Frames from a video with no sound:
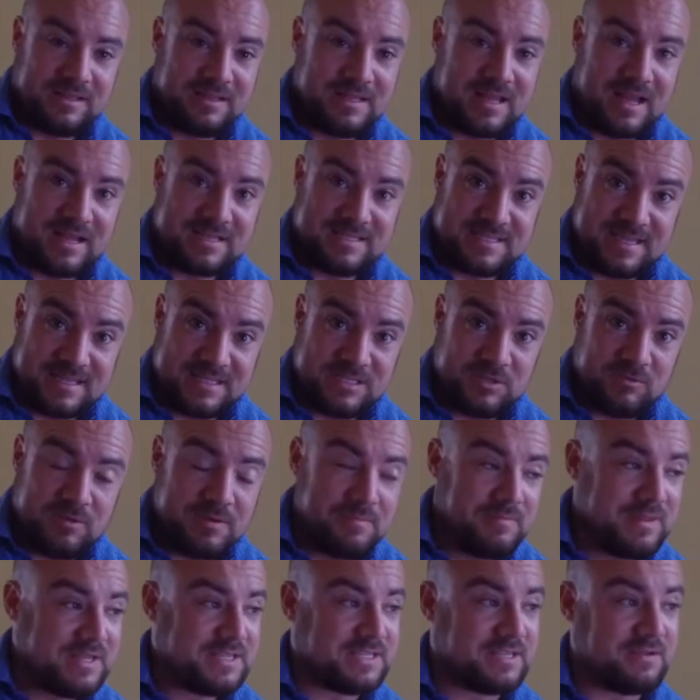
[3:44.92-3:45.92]
I said to
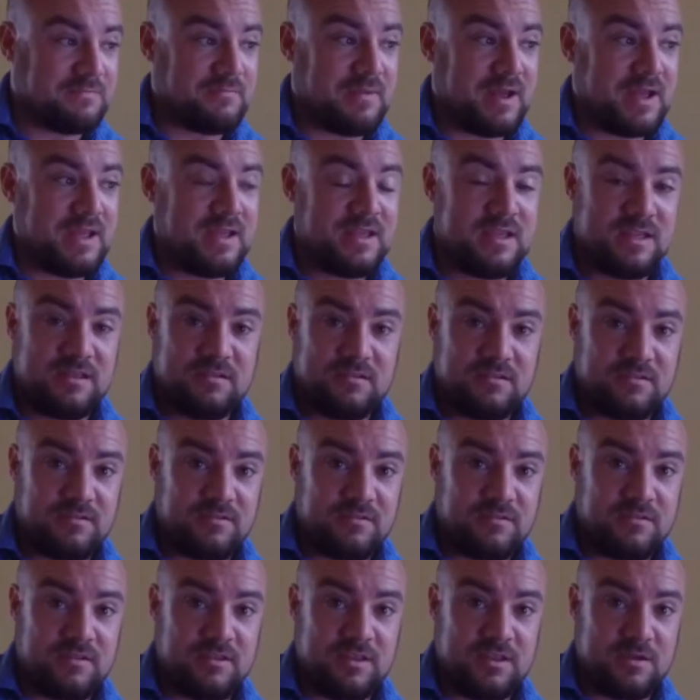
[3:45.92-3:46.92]
him, "Listen mate,
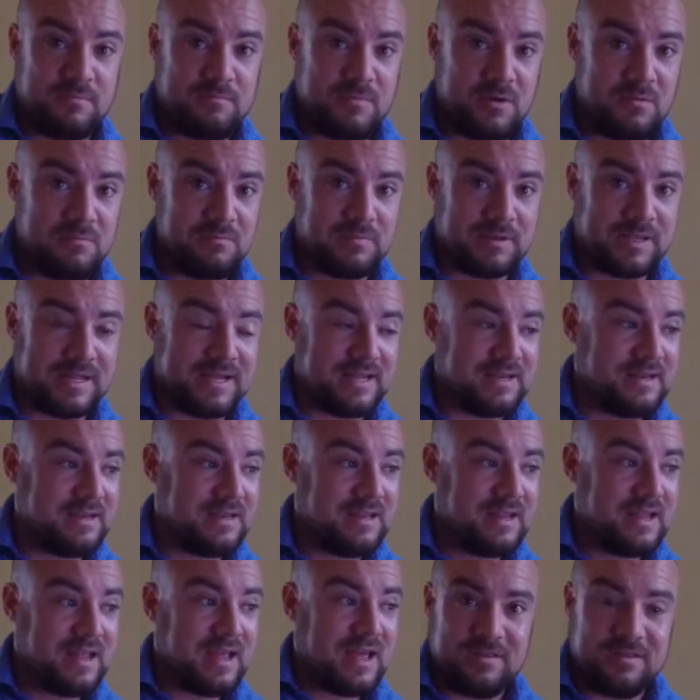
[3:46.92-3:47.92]
you're
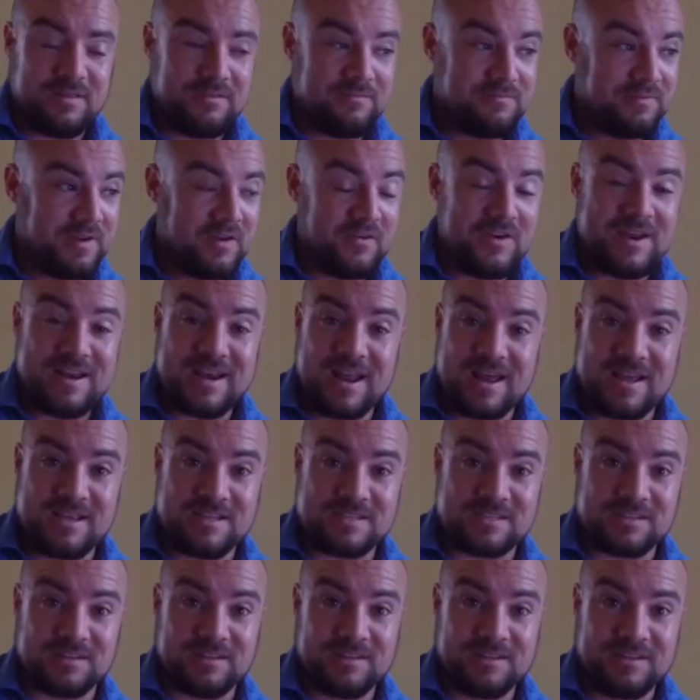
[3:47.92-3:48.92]
mumbling, you're very
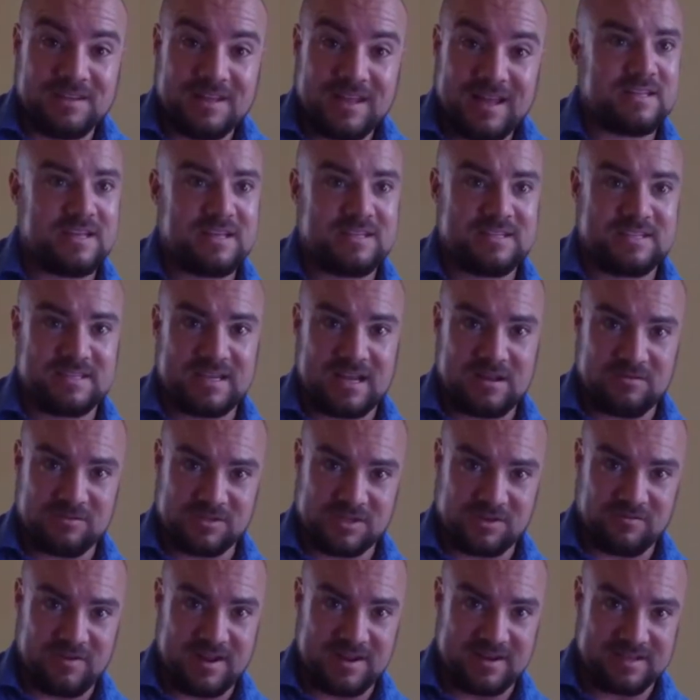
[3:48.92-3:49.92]
nasal, it sounds
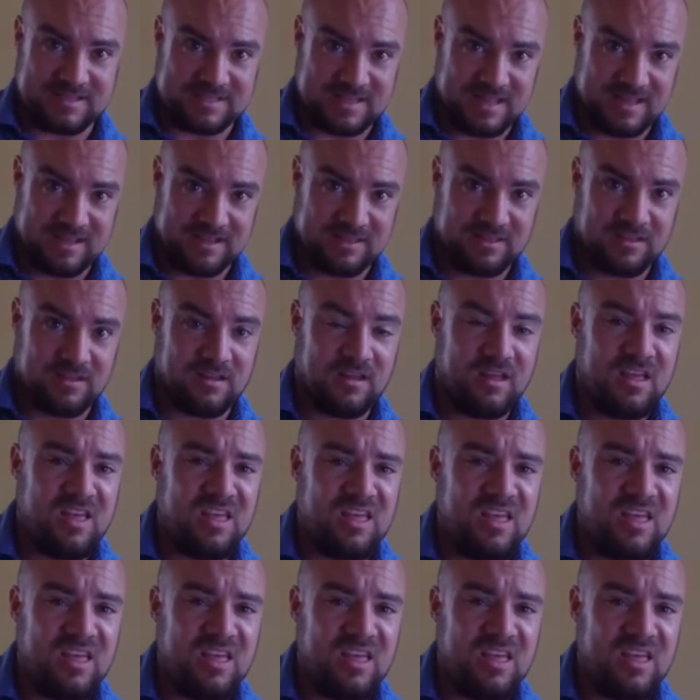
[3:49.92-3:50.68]
horrendous, like the